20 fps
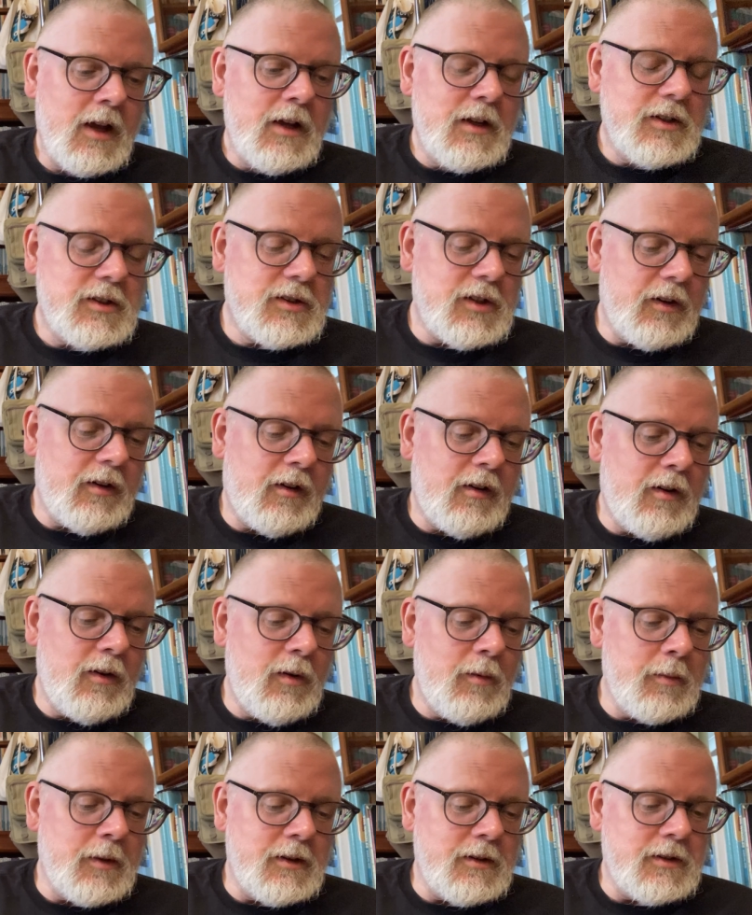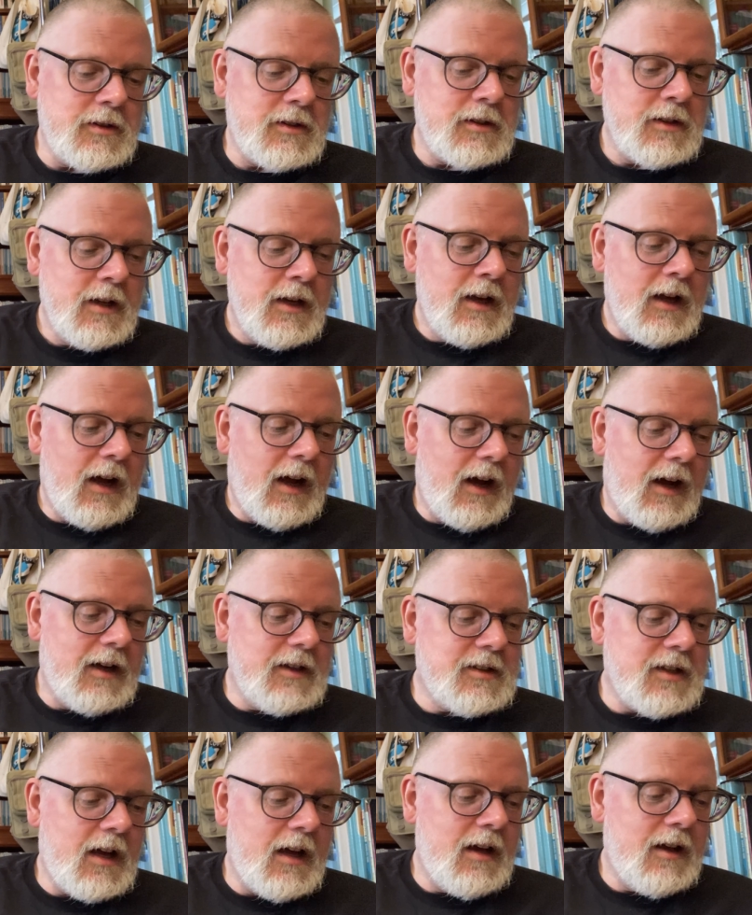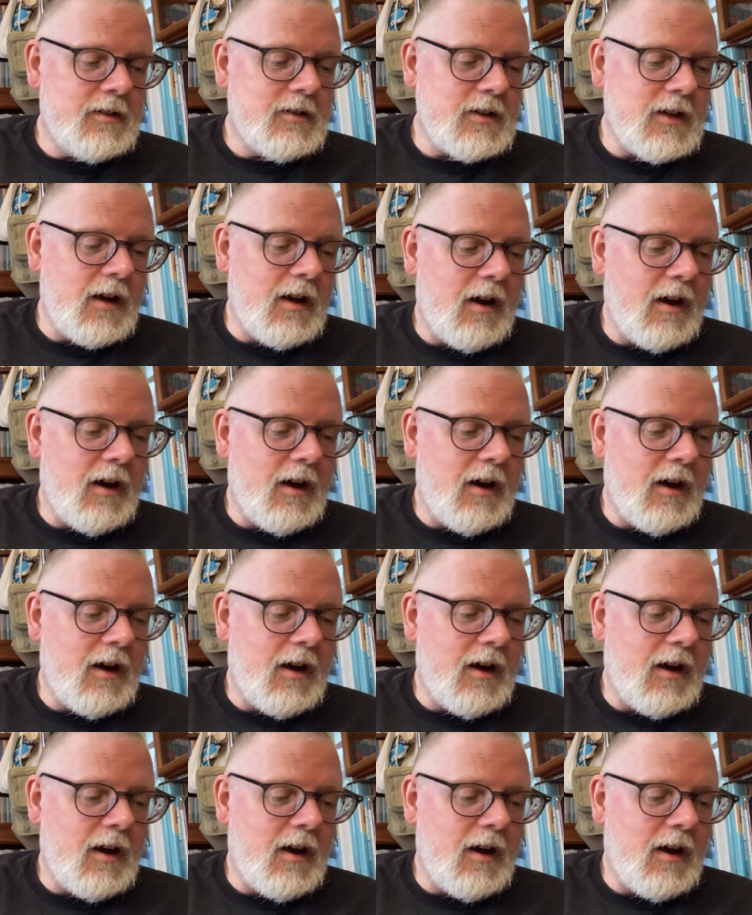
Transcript: such humans as had